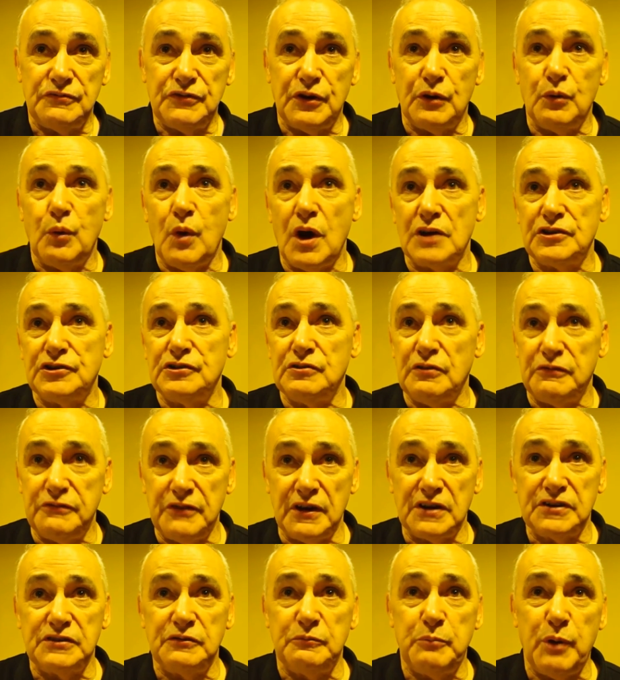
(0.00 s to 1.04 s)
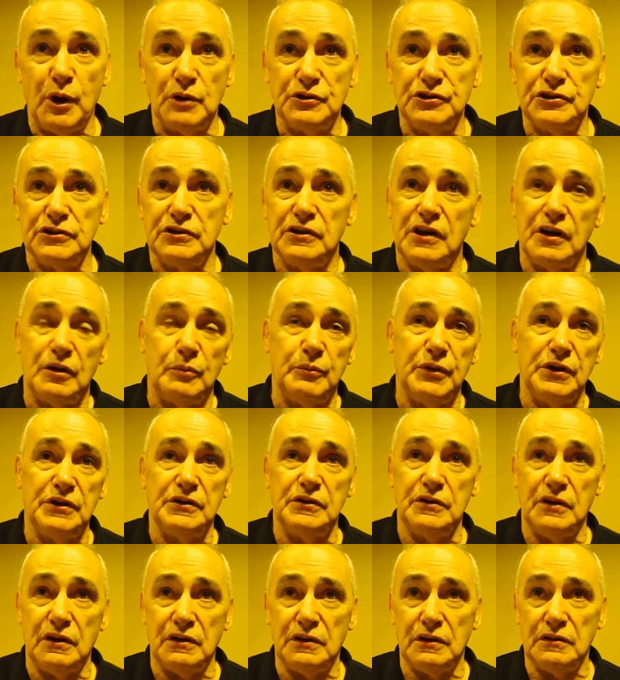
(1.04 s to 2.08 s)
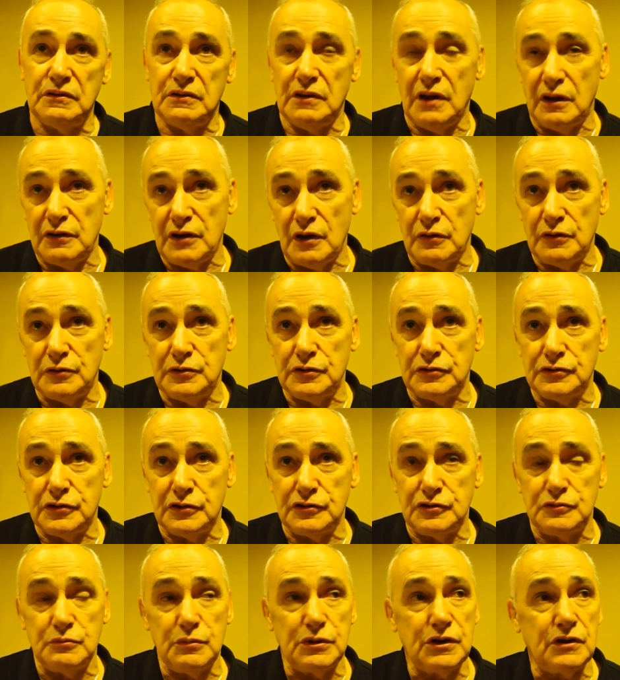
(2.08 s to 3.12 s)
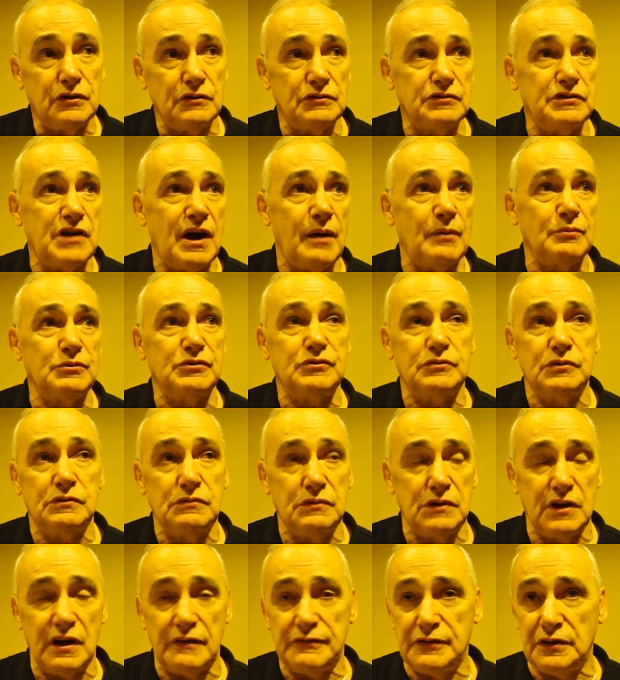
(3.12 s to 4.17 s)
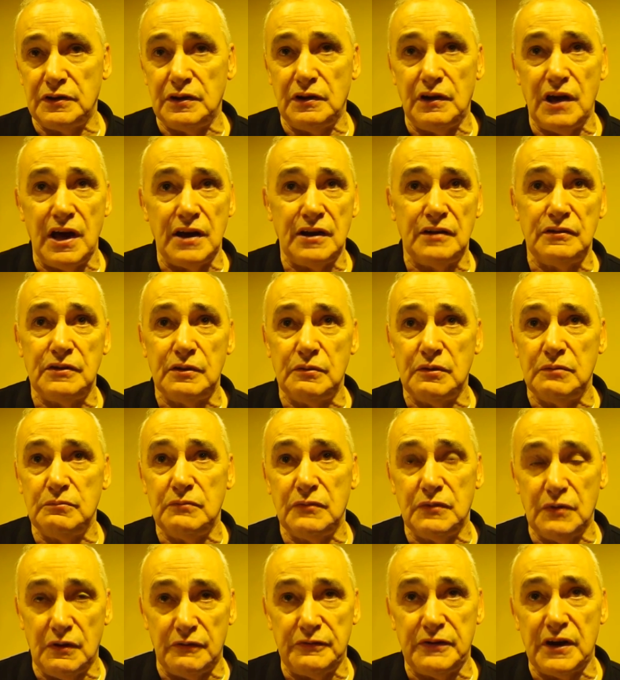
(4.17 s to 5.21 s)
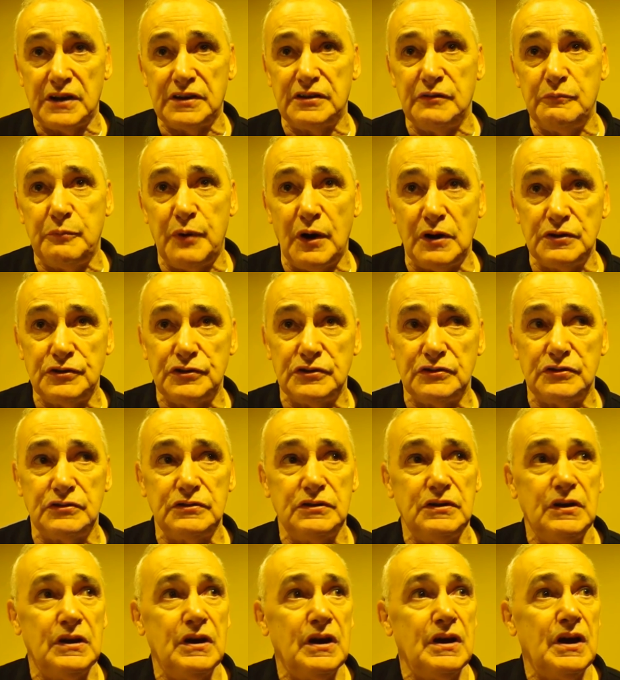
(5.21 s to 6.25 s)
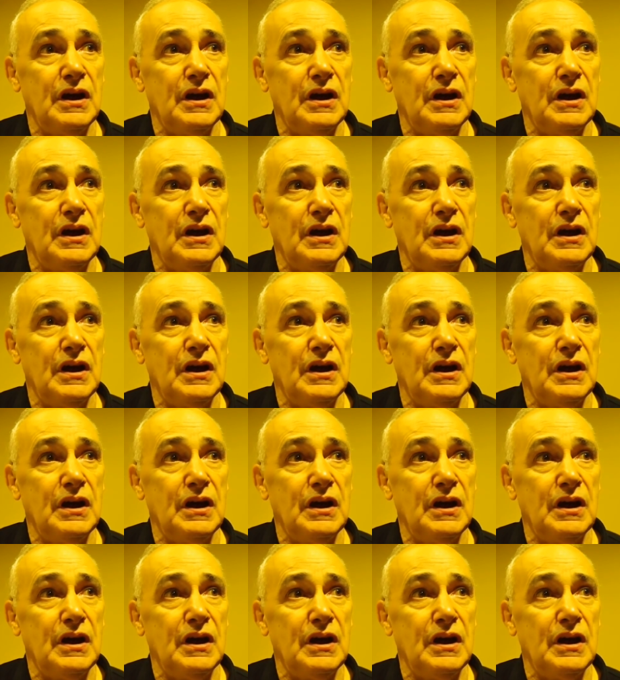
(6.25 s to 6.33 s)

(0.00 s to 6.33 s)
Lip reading: If they're watching effective punching, that'll be another decision, because Thompson definitely landed the effective punches.